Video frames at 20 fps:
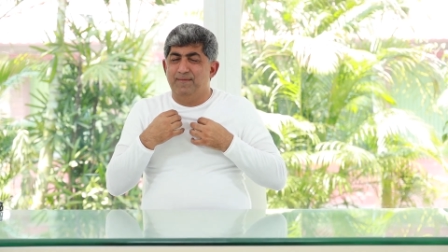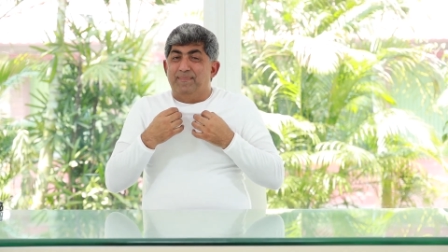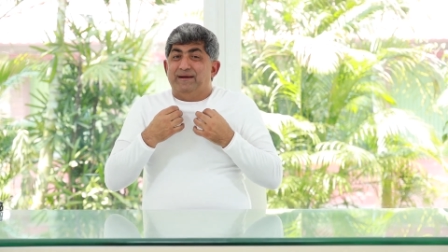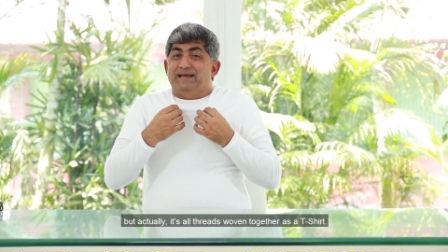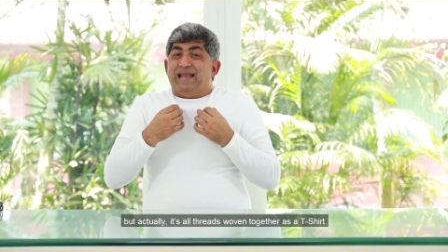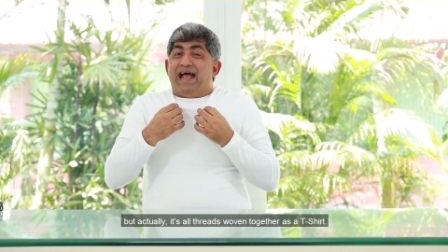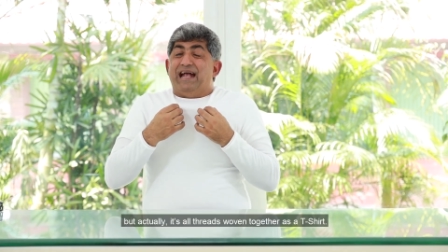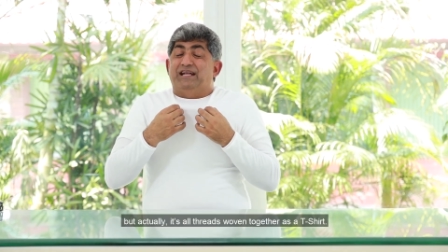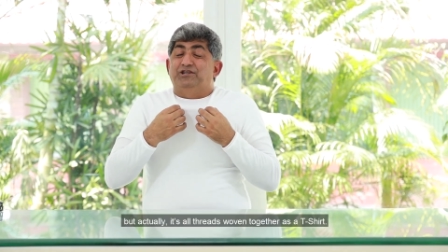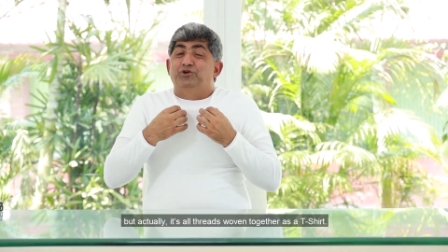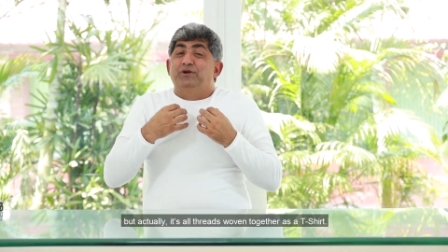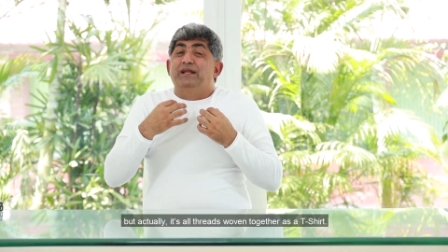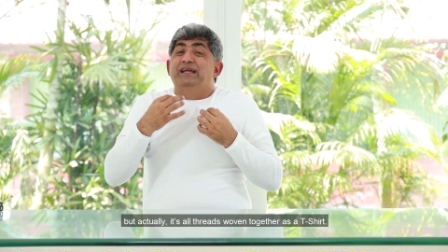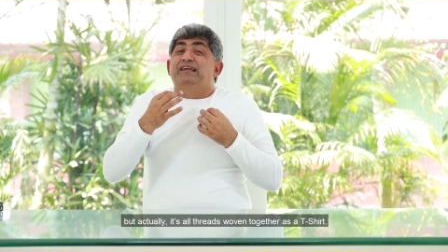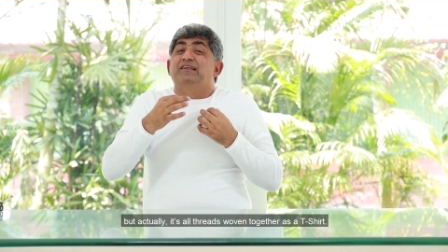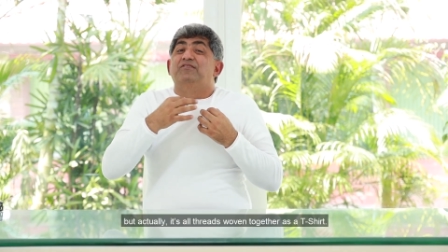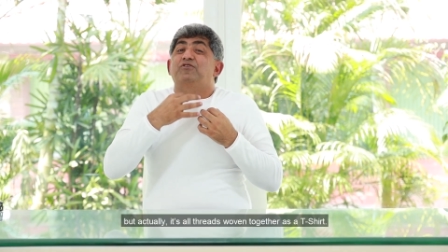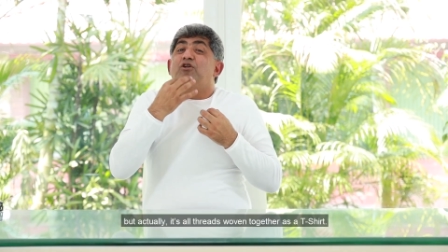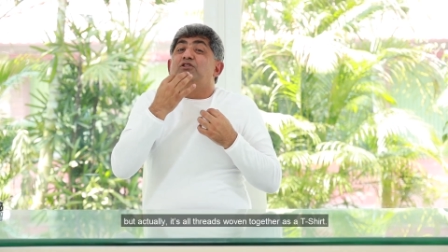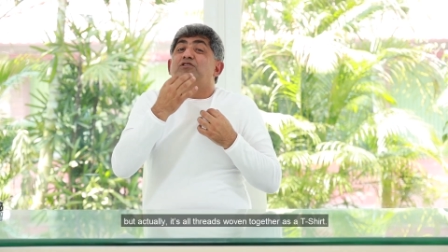but actually
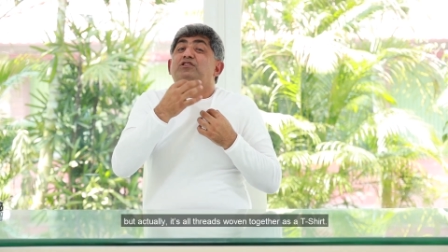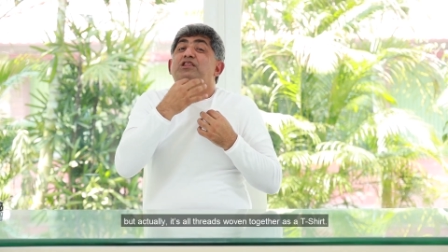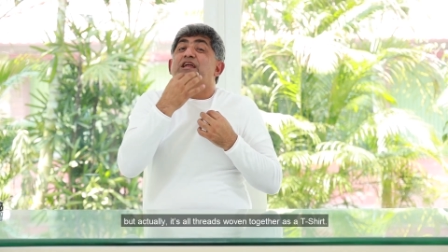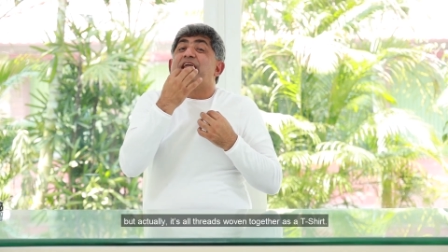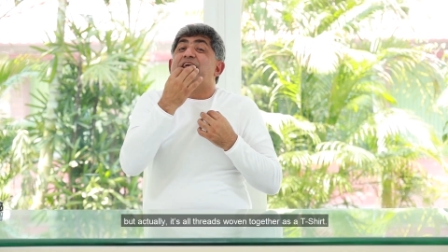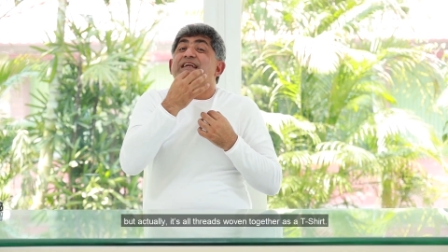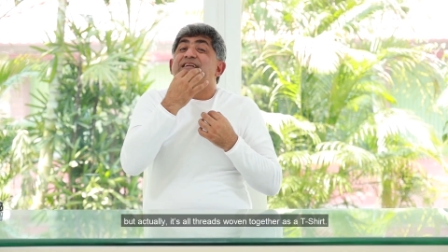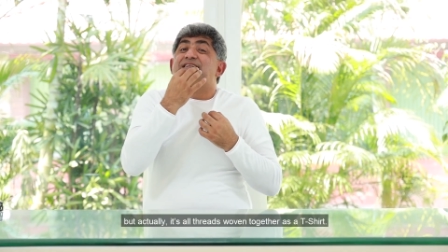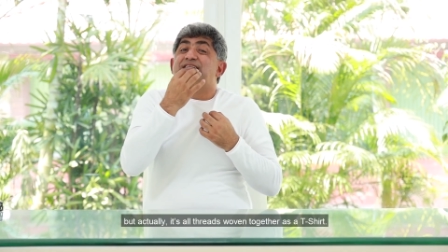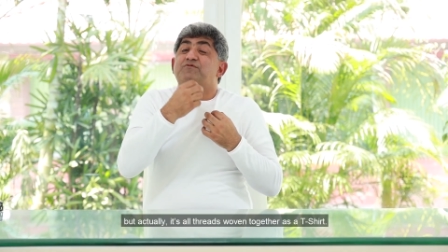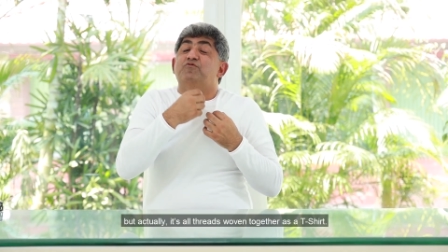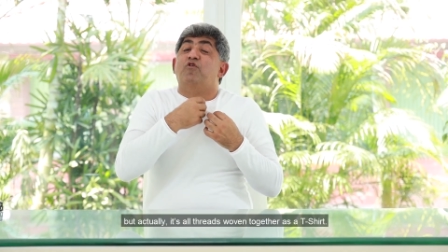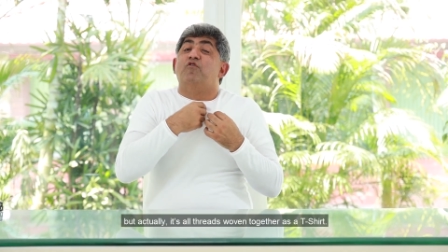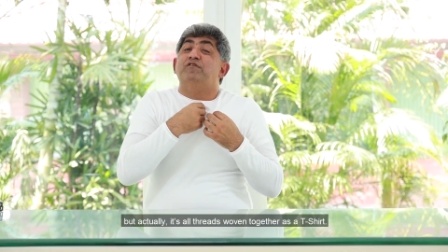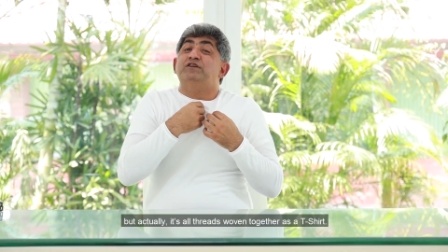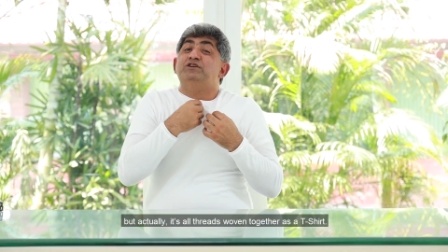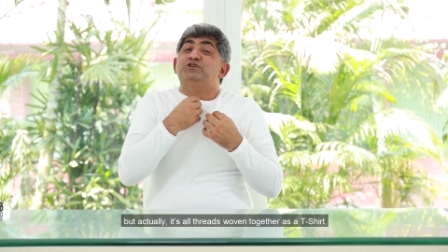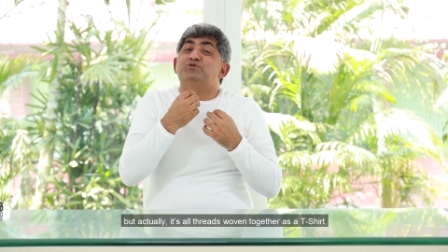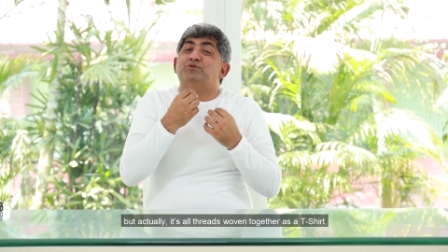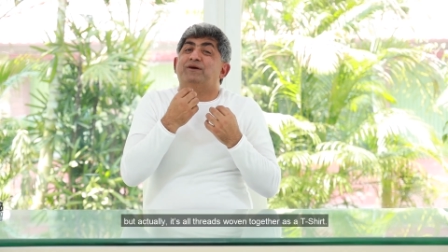it is all threads
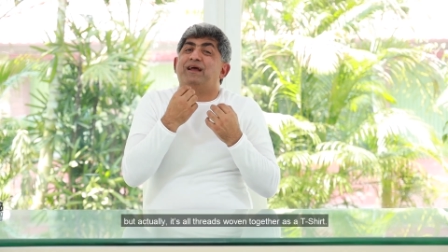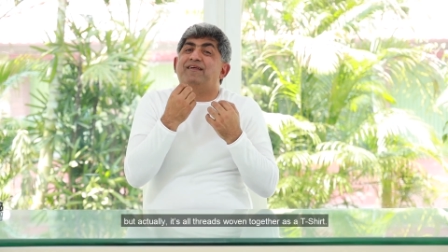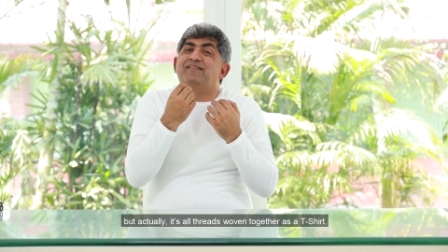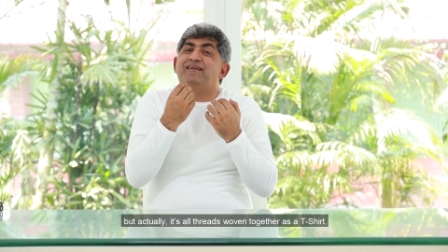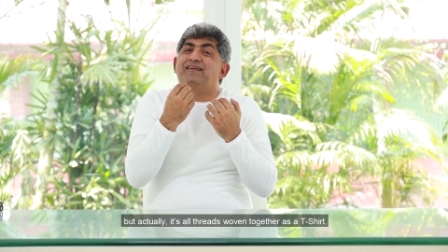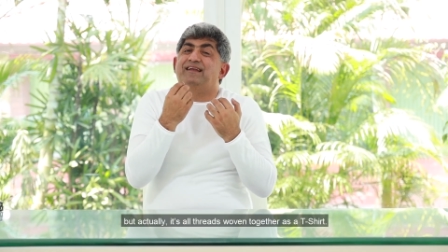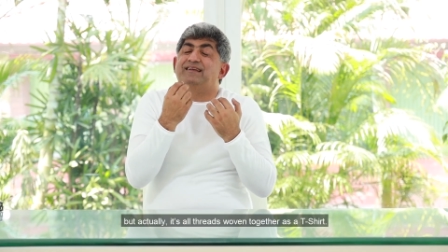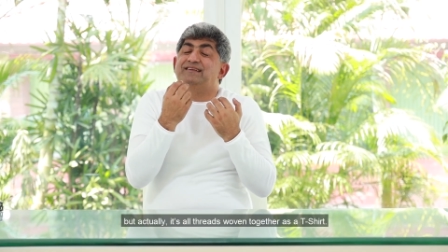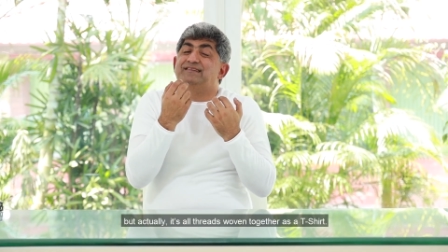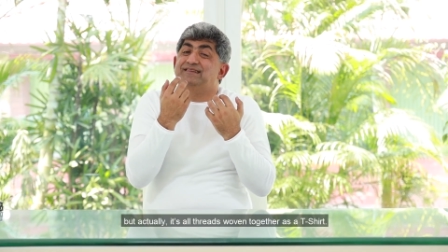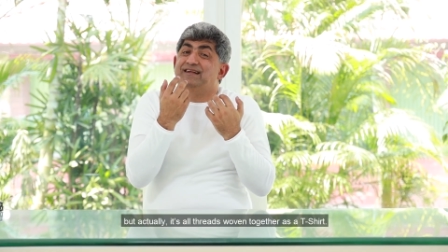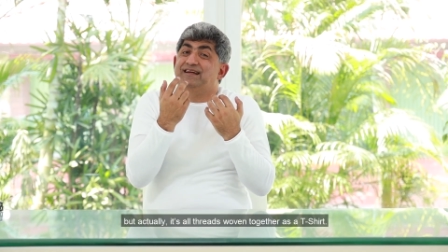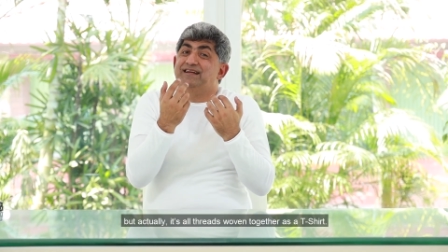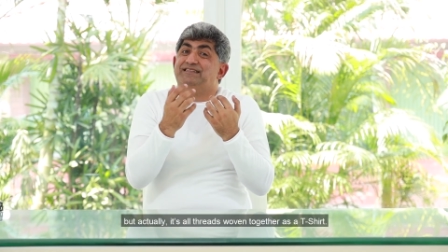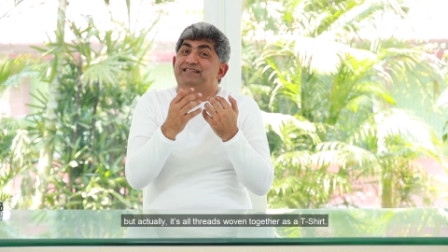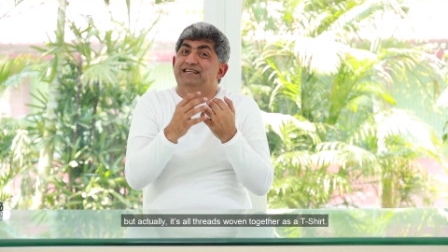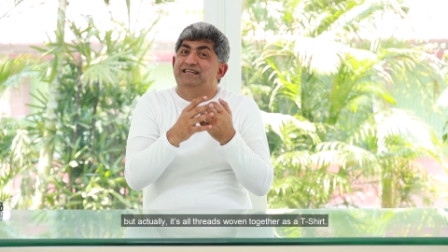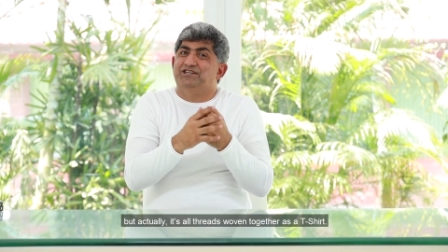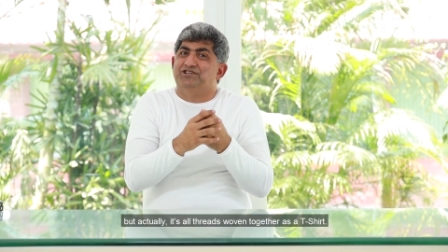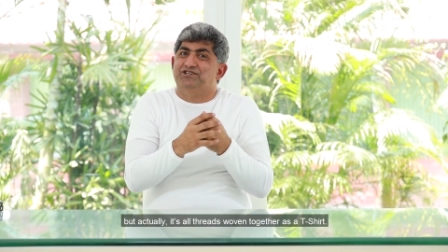woven together as
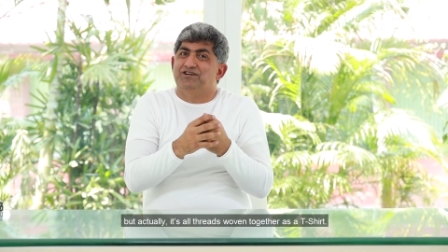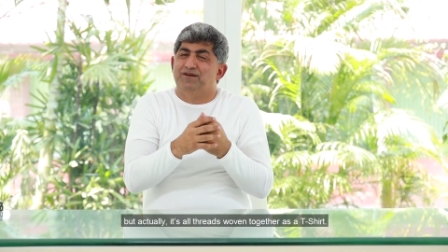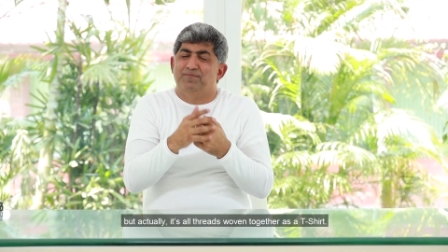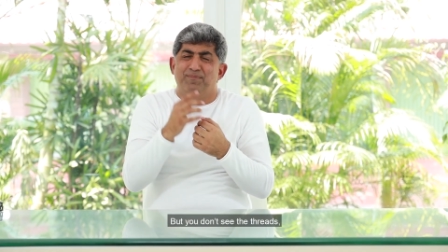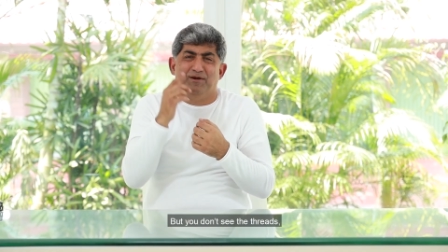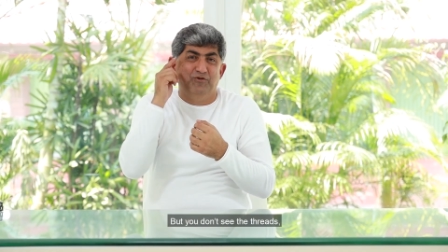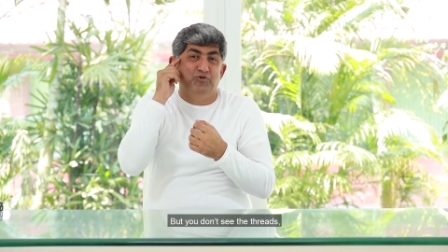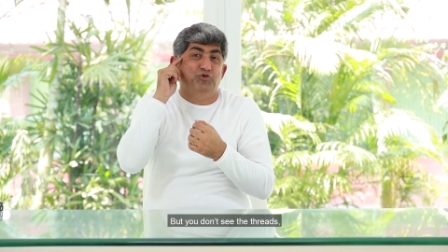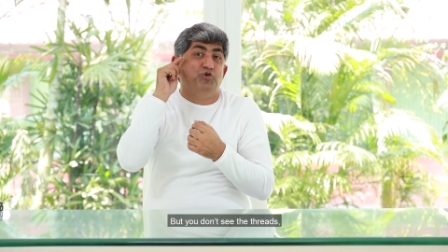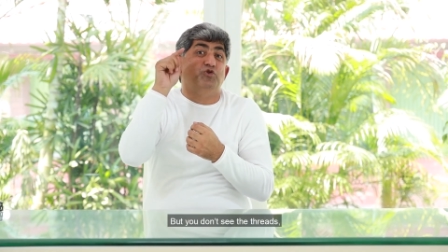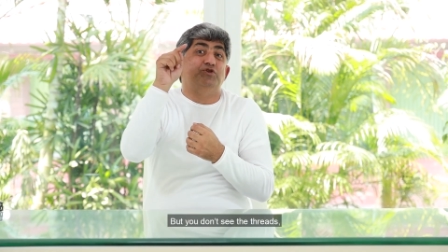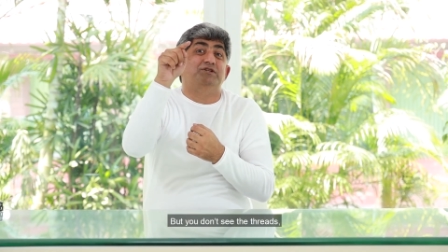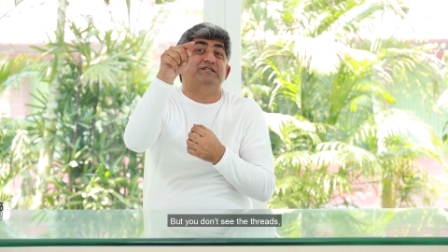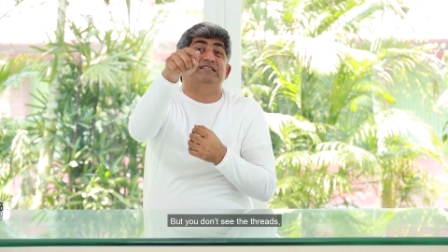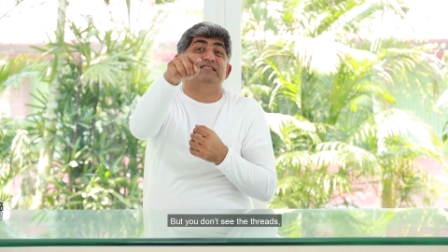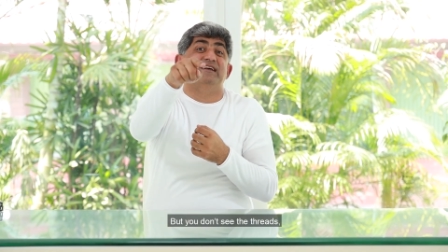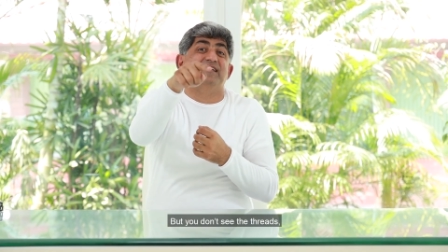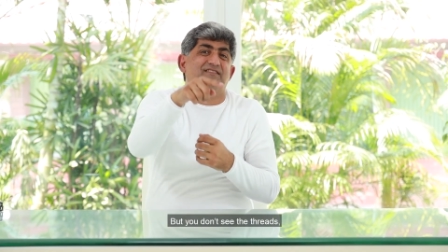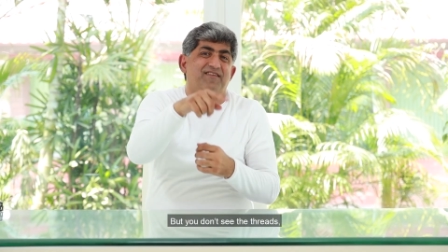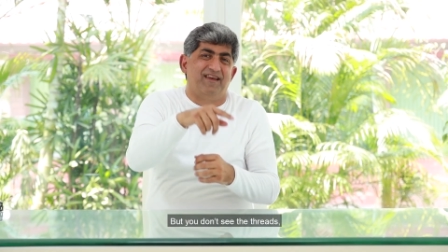a t-shirt, but you don't
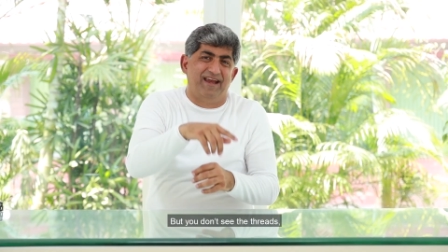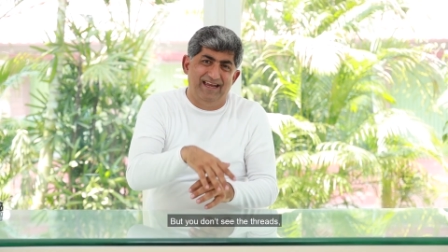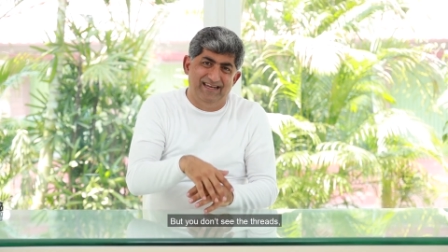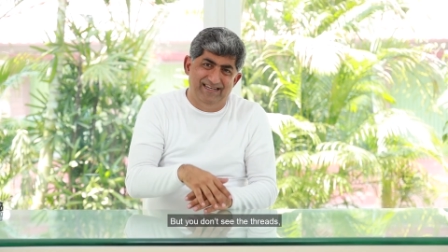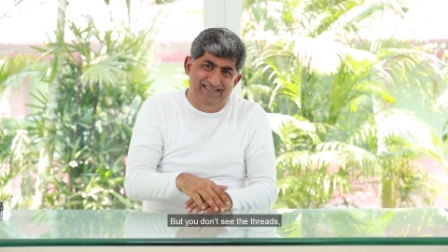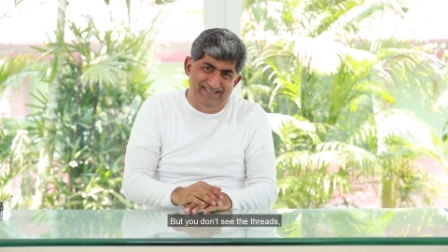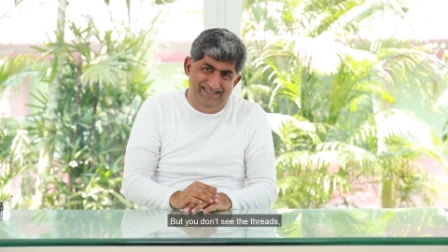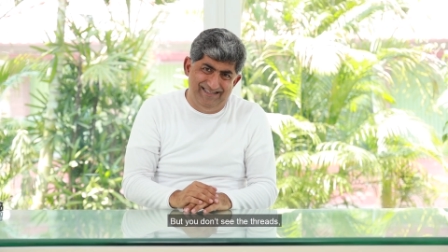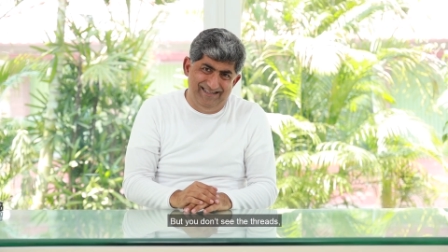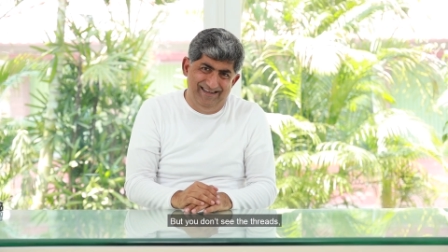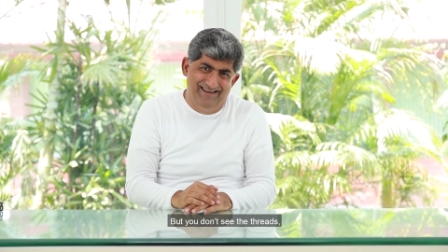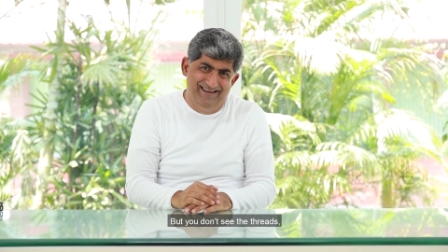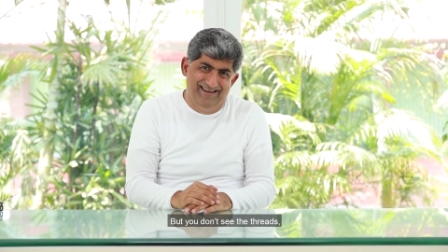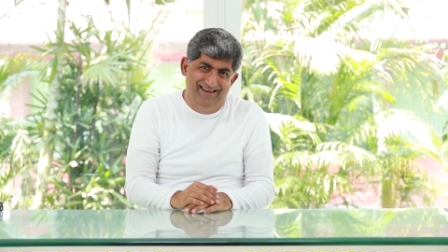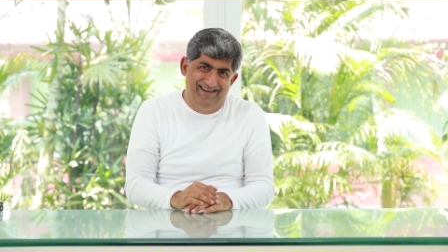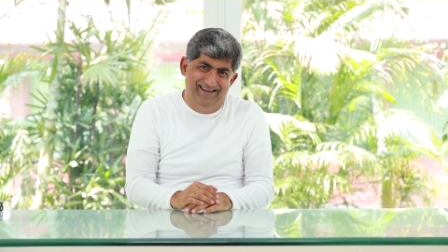see the threads.